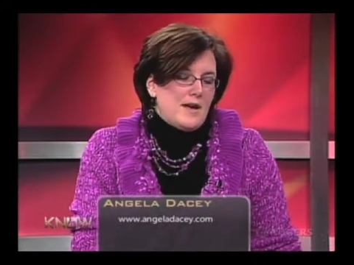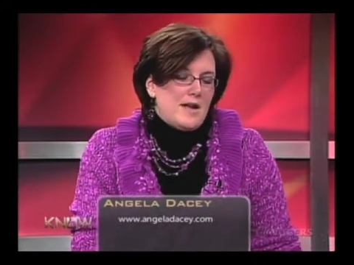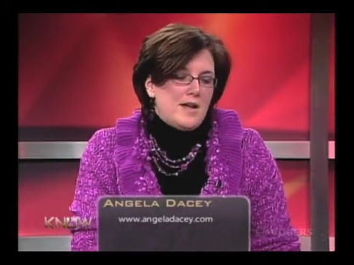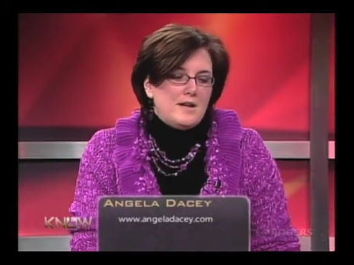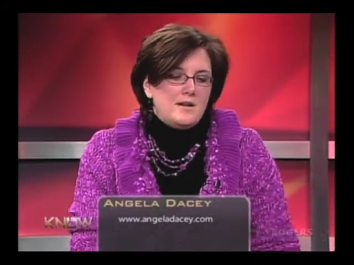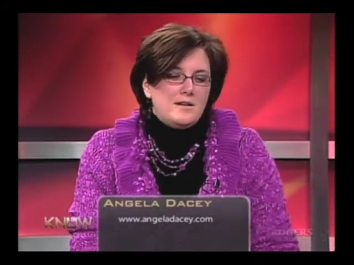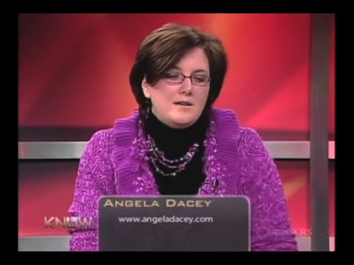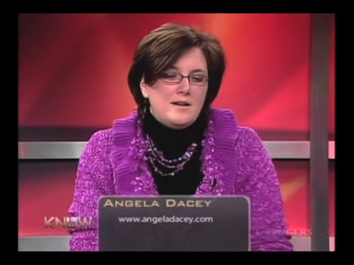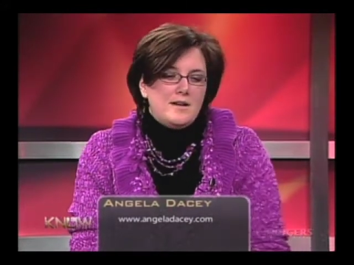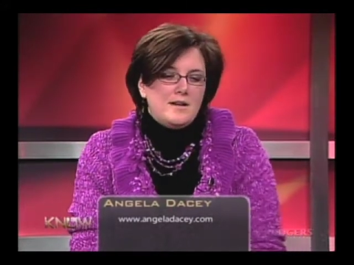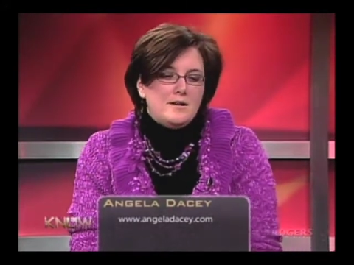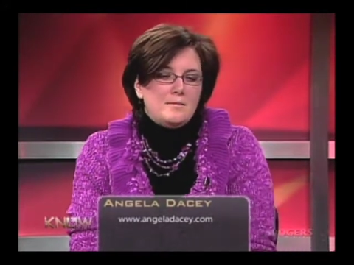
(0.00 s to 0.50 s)

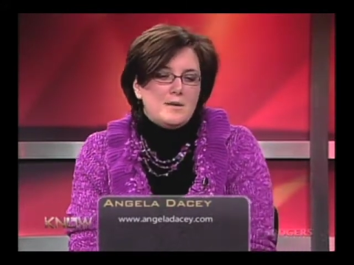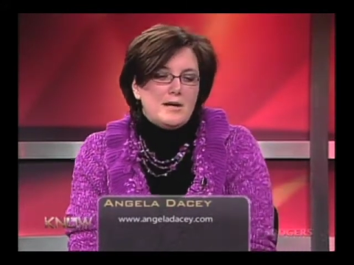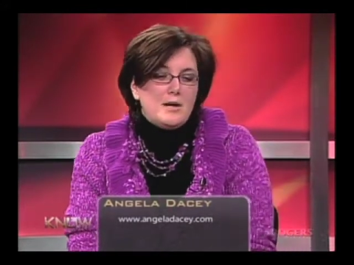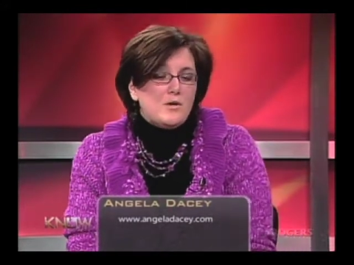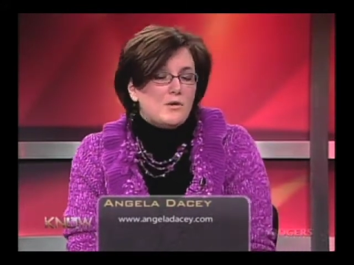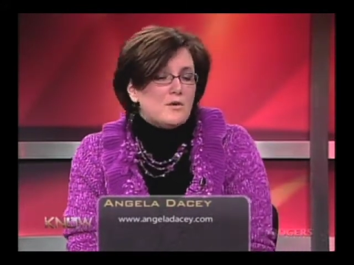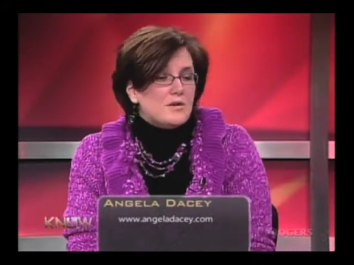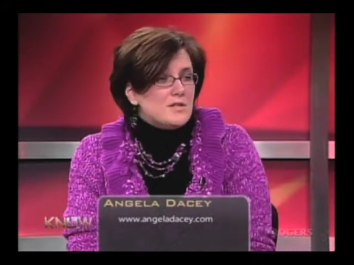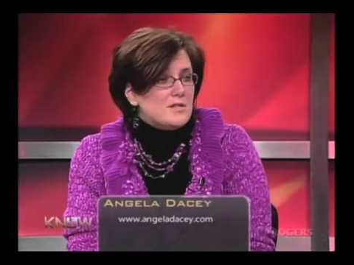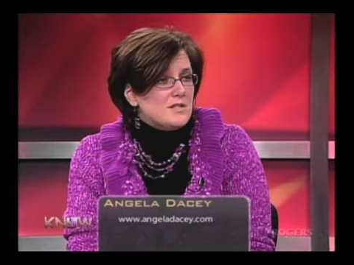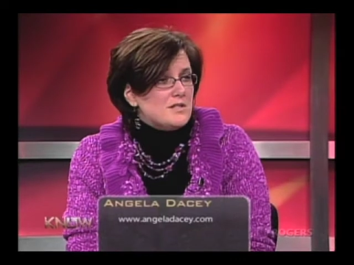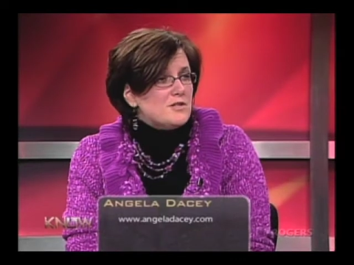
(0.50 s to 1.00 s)
And my
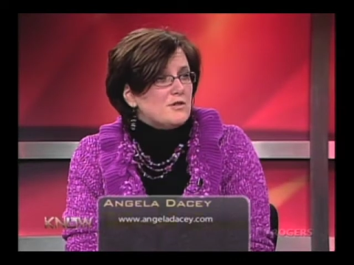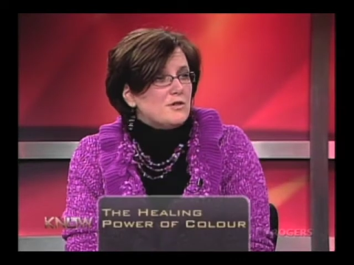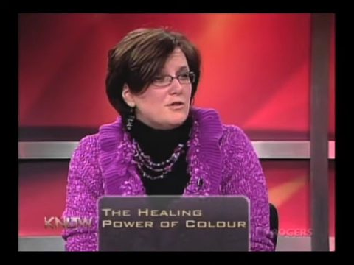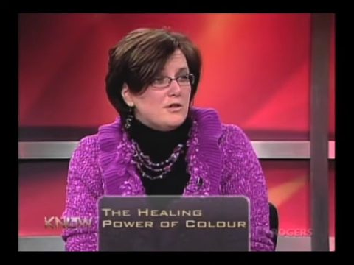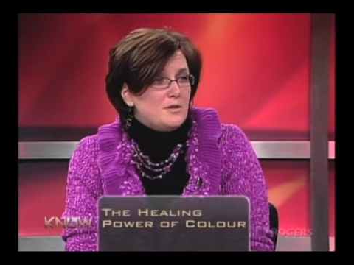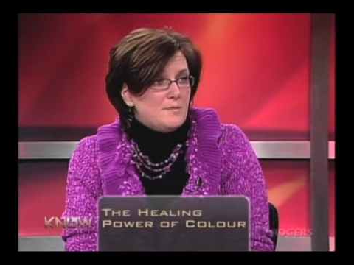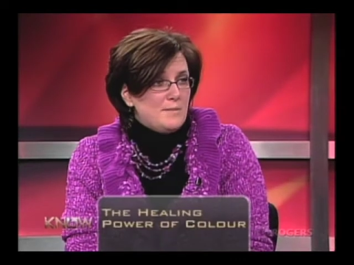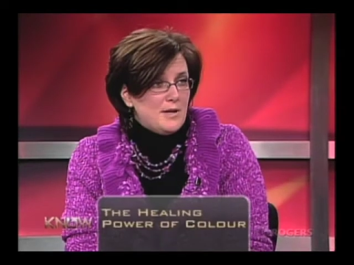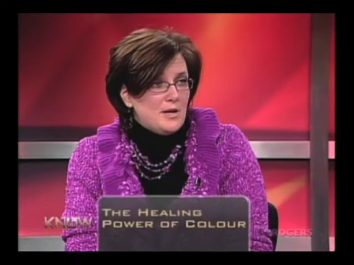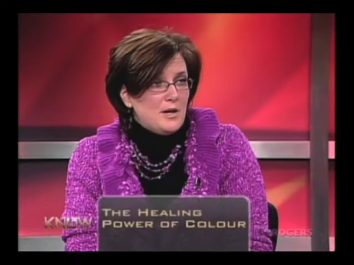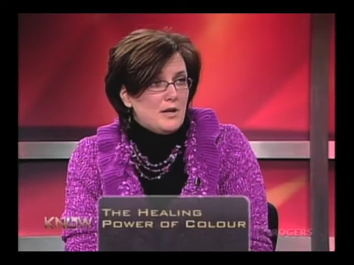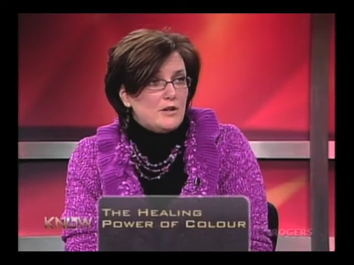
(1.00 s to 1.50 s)
courses are going
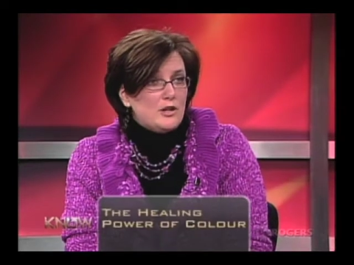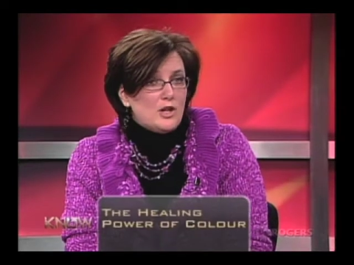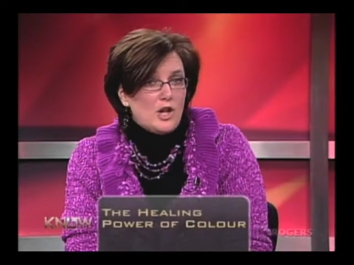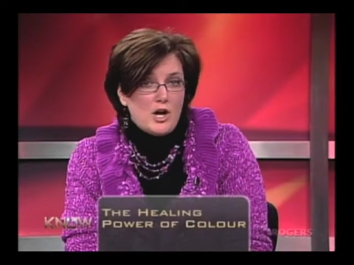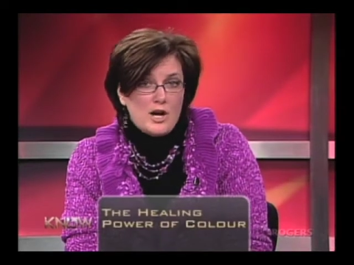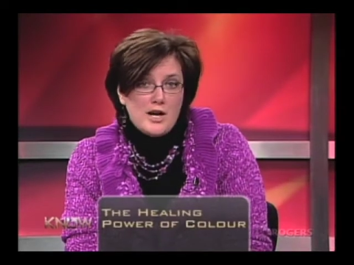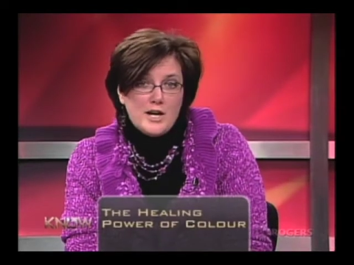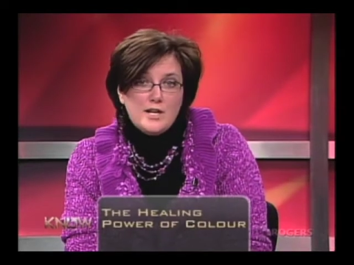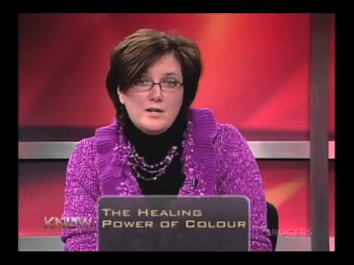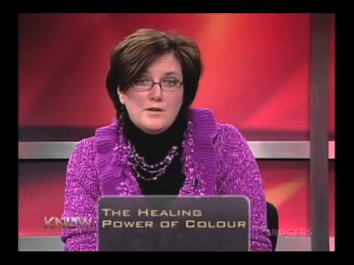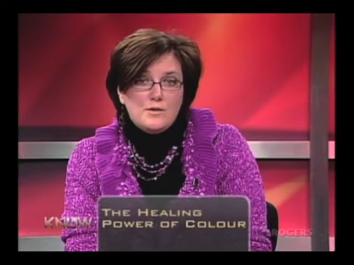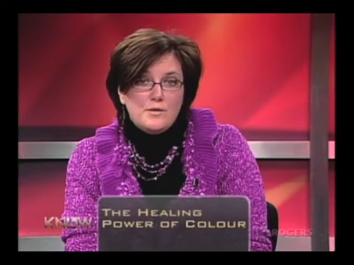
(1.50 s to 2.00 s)
to be
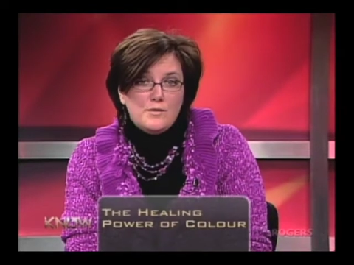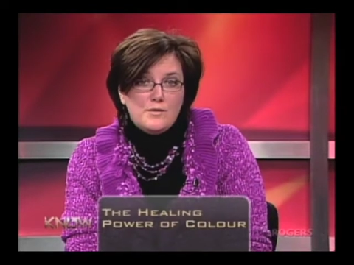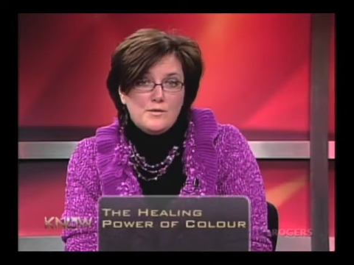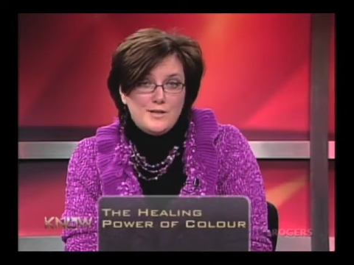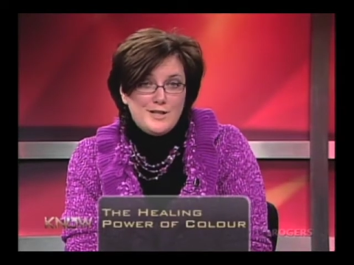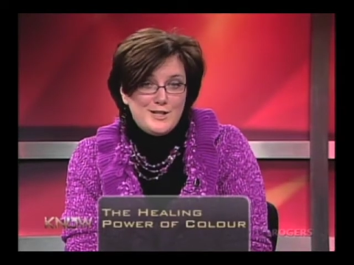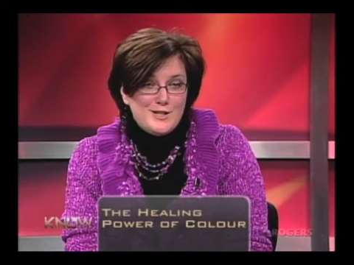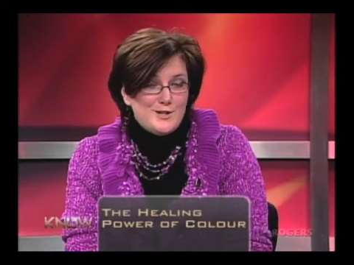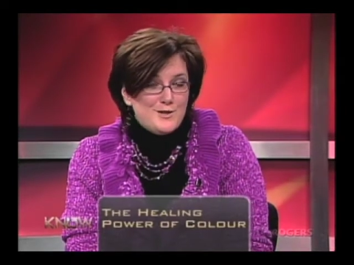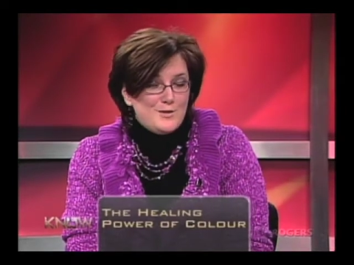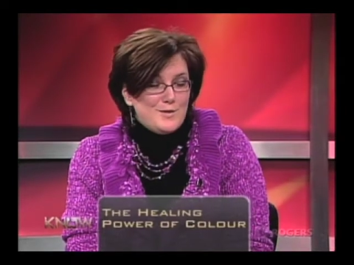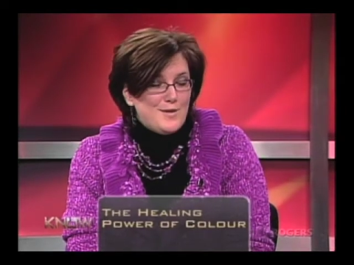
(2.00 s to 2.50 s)
online,
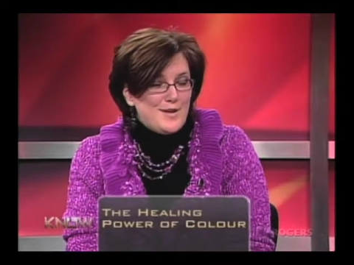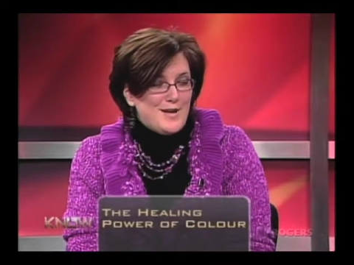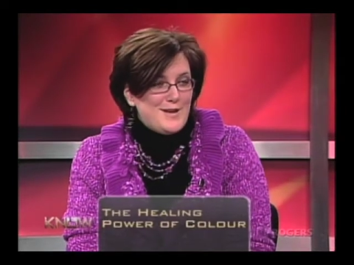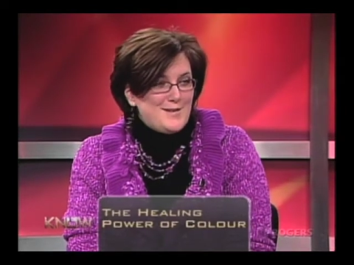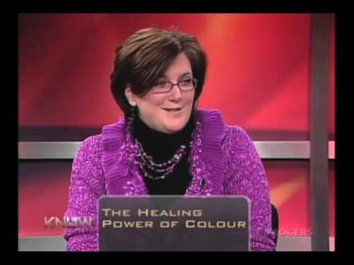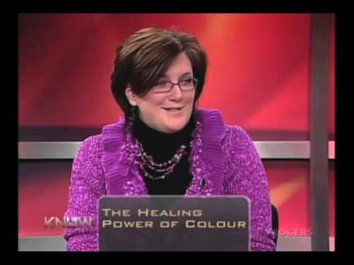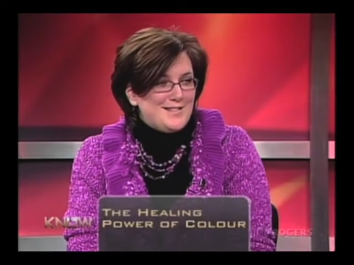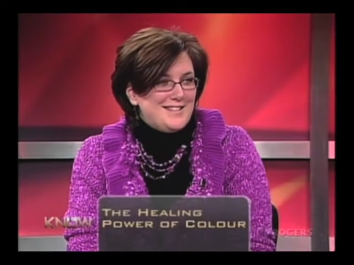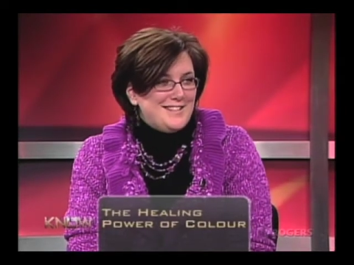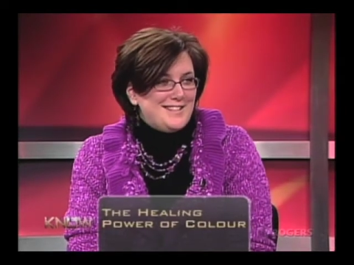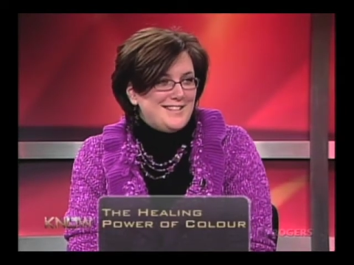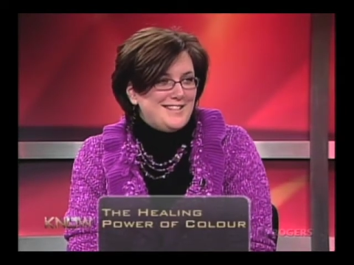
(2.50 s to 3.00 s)
hopefully in
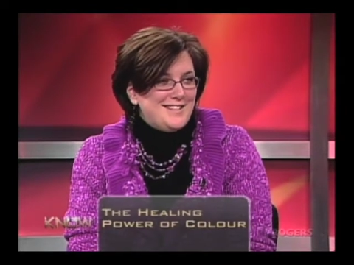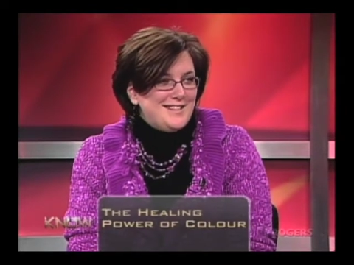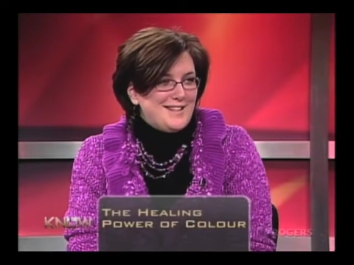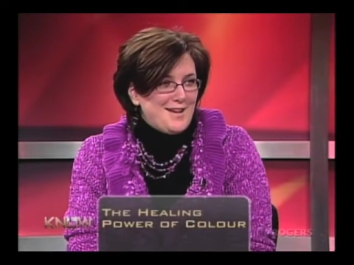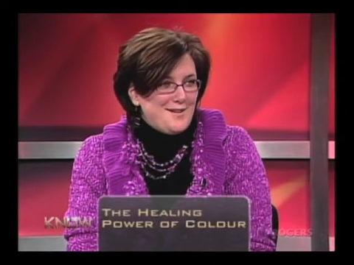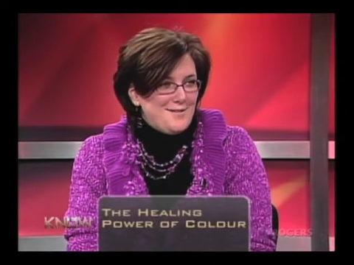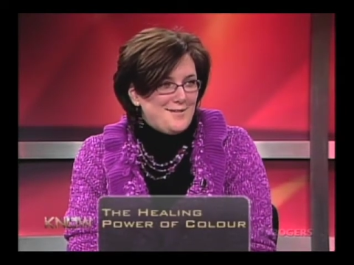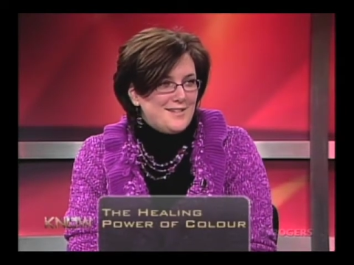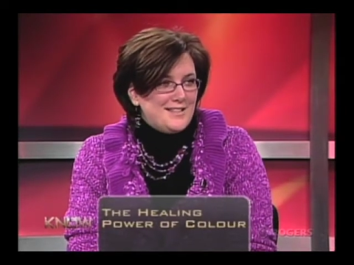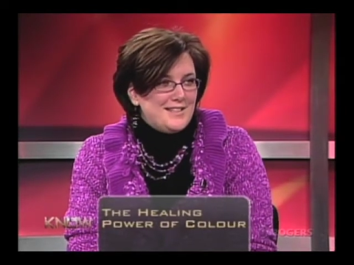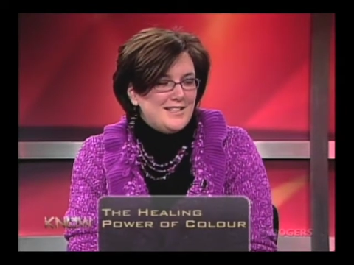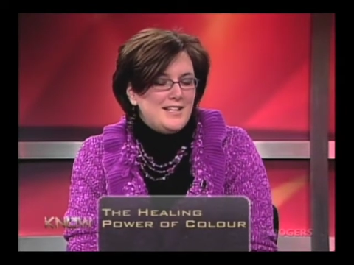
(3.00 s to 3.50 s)

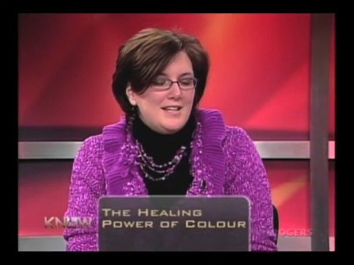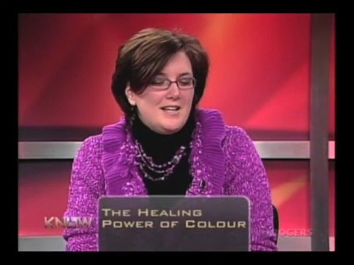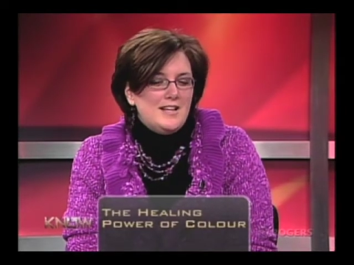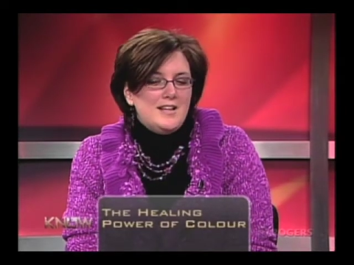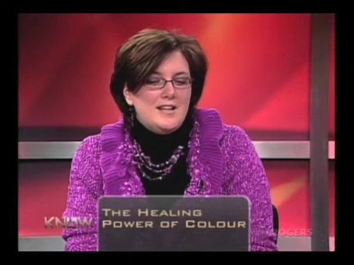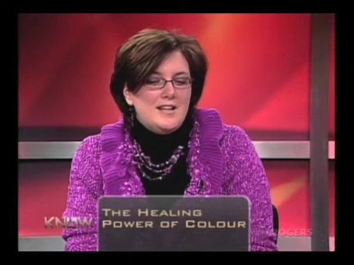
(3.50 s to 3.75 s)
2011.